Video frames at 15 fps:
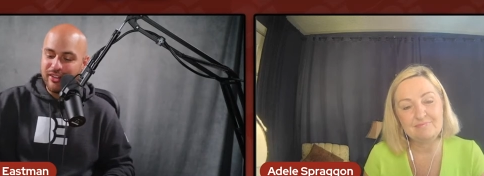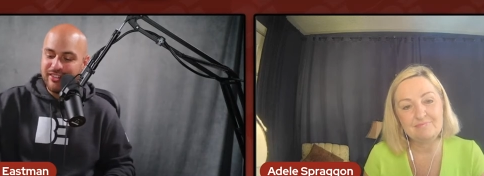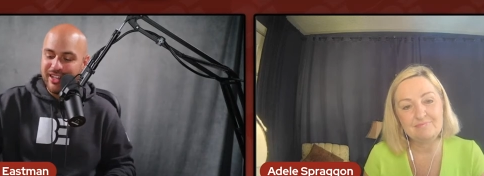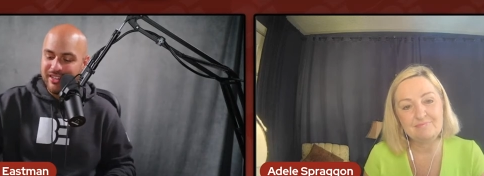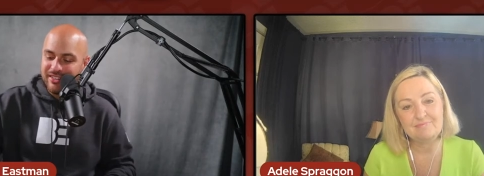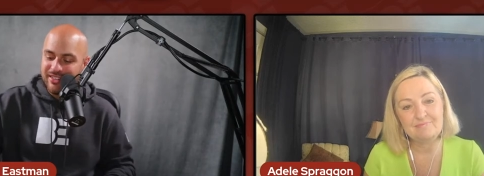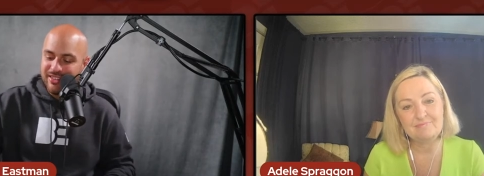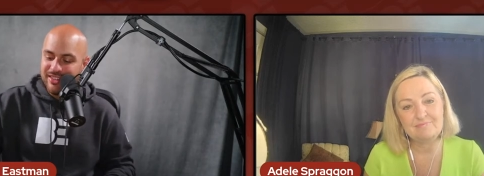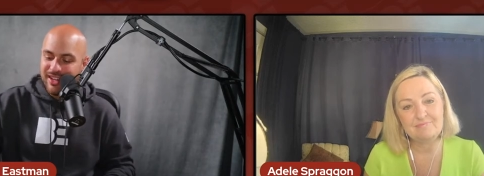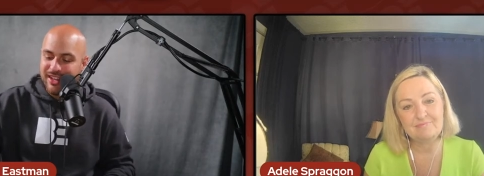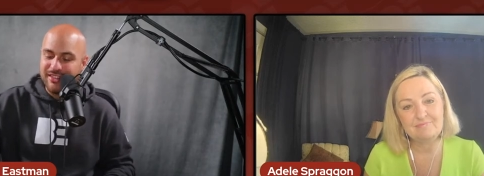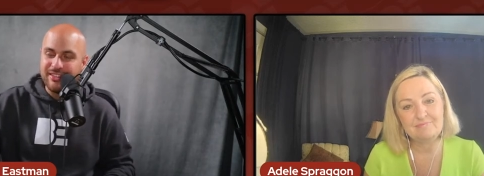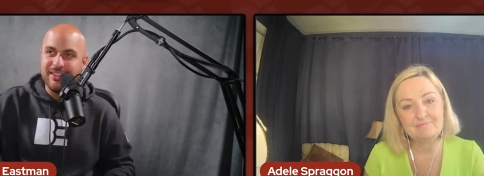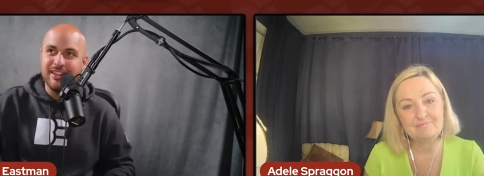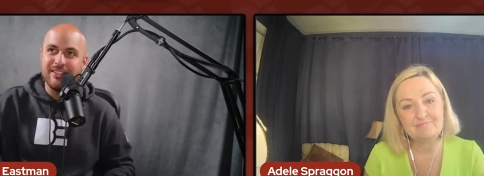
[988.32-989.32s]

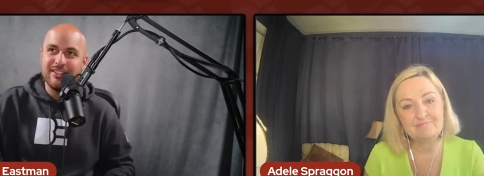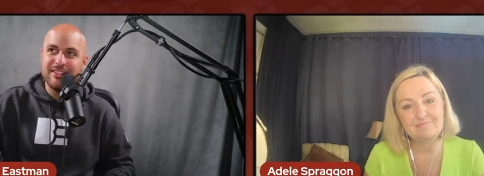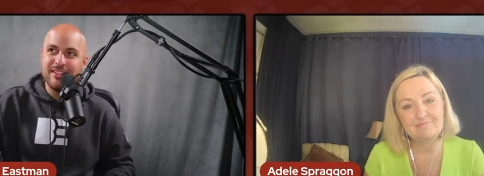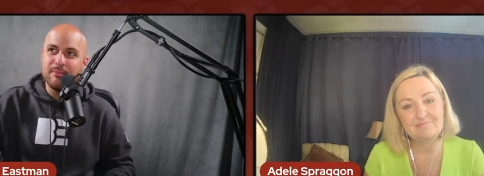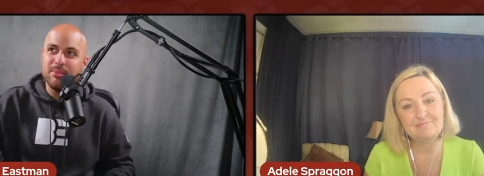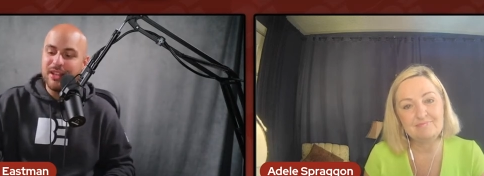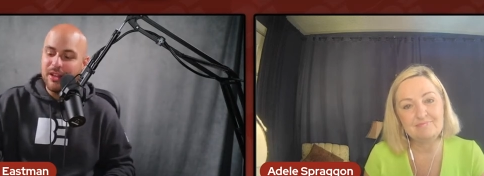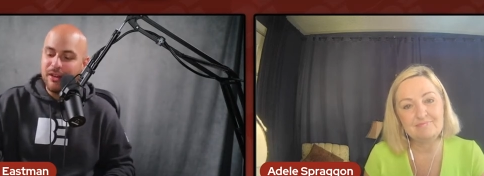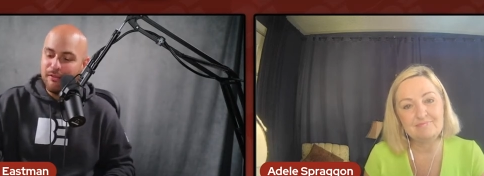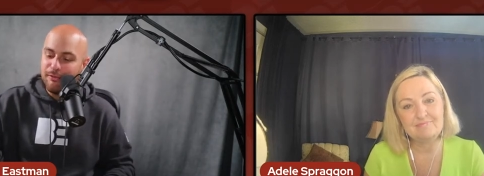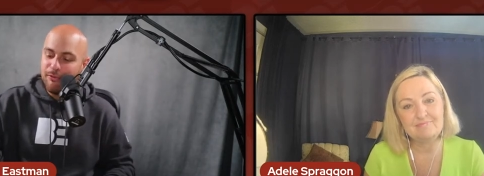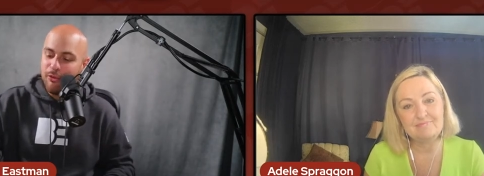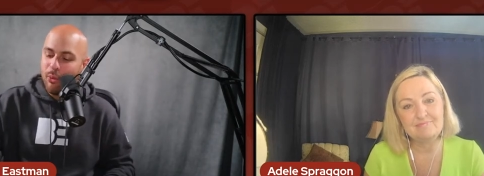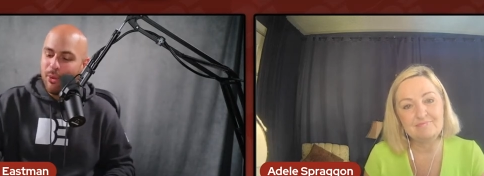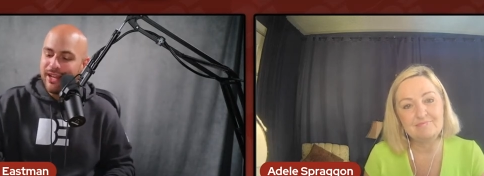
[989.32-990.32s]
Speaker 1: exist it's simply
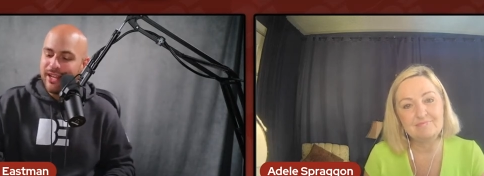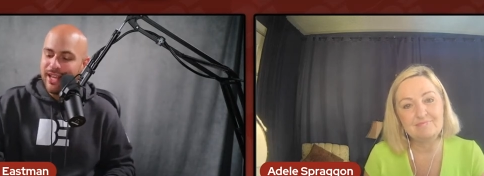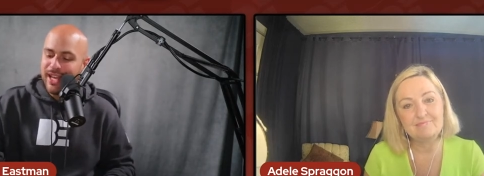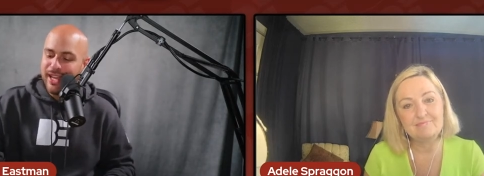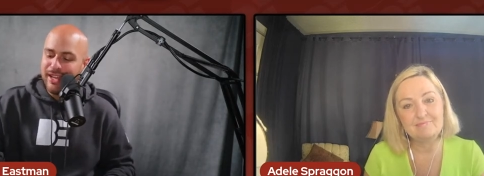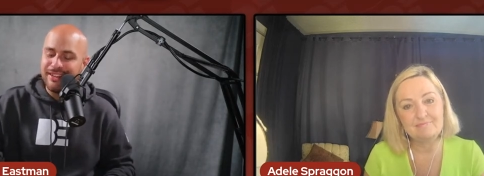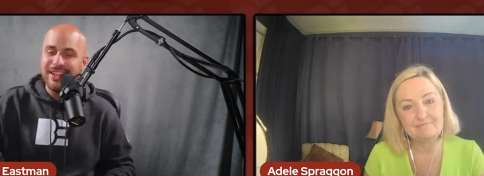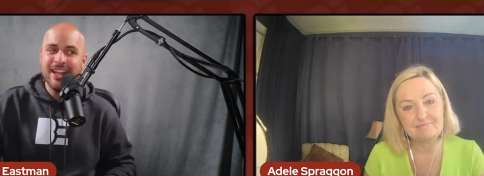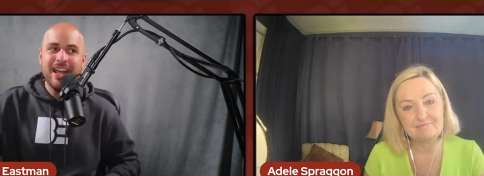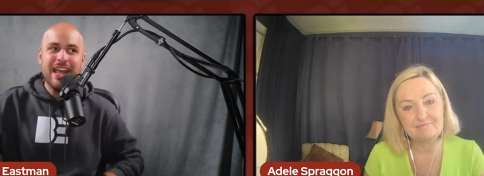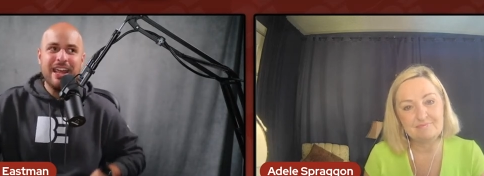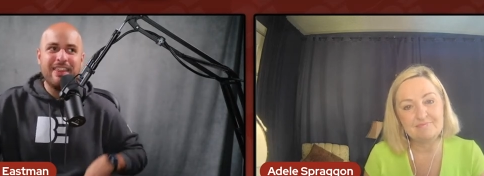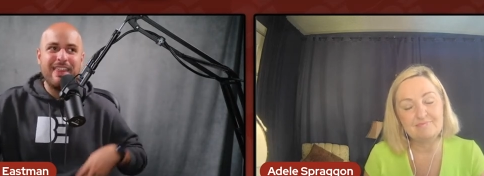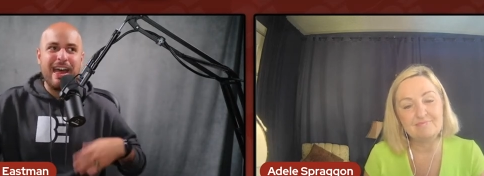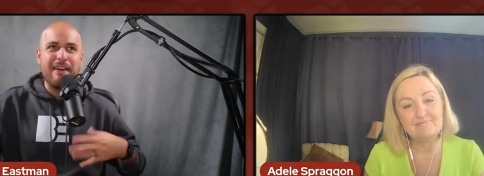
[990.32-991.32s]
avoiding
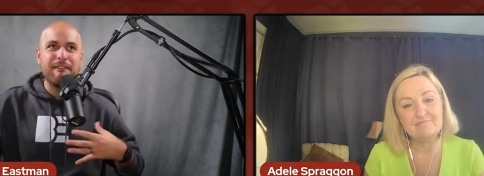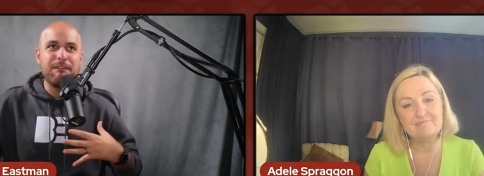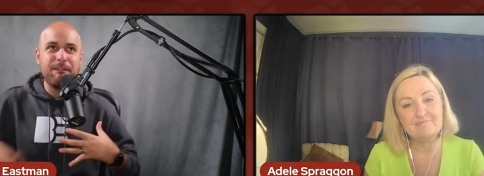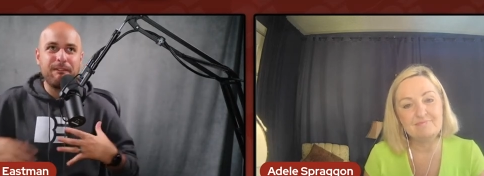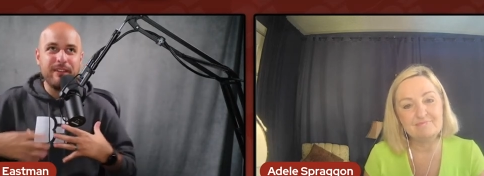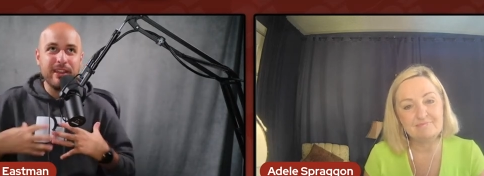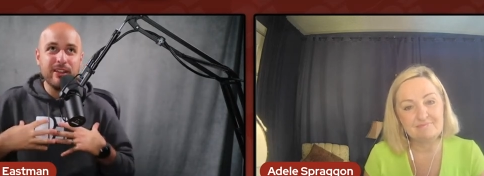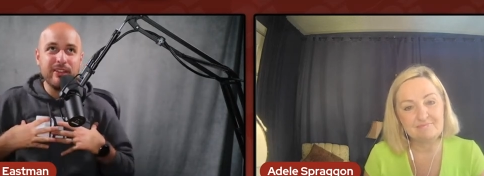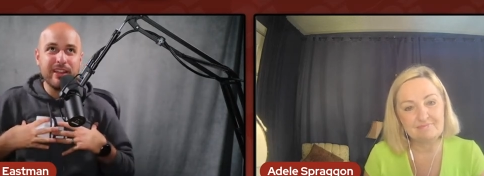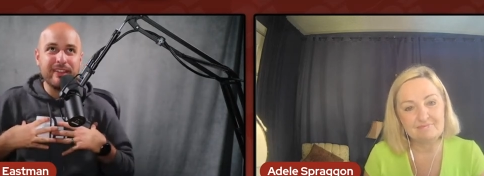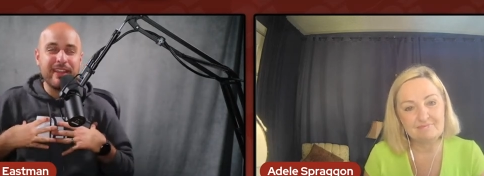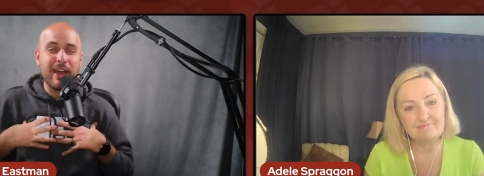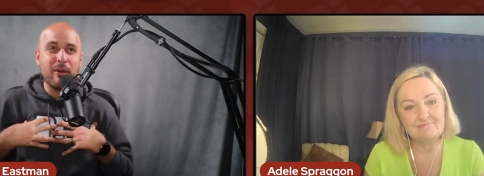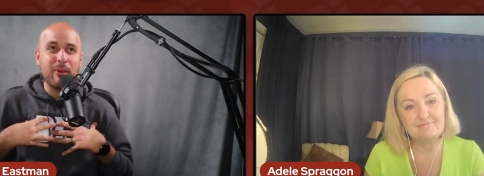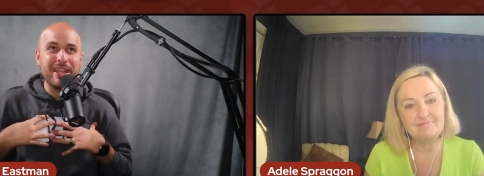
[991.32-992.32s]
that feeling
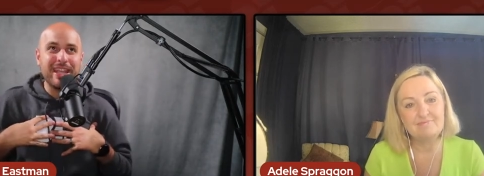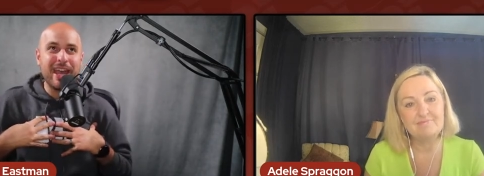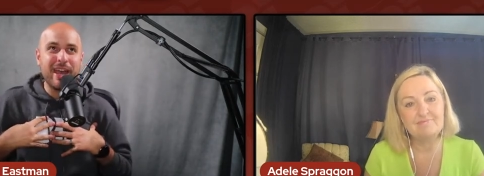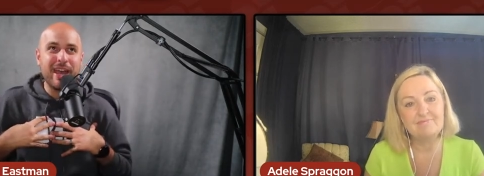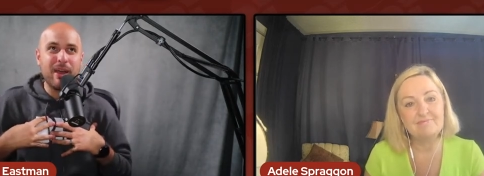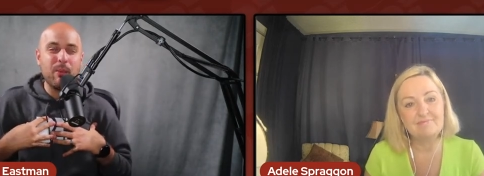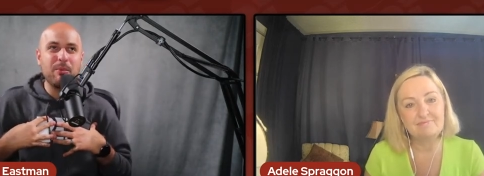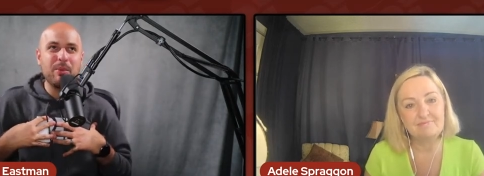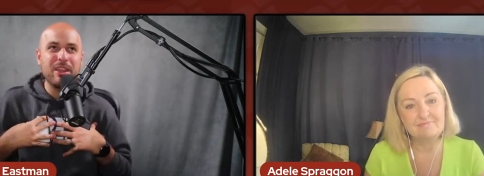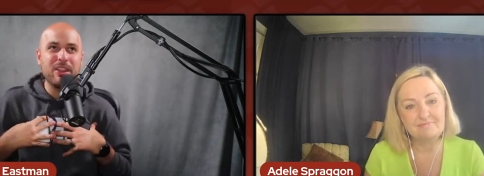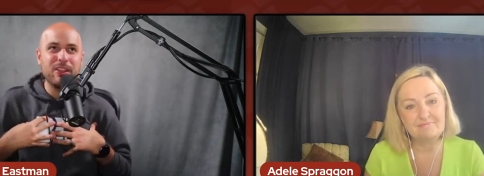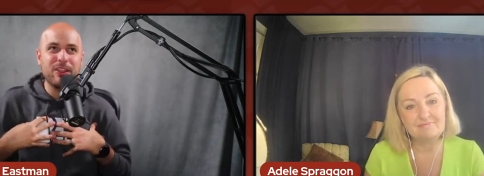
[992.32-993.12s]
that we get when we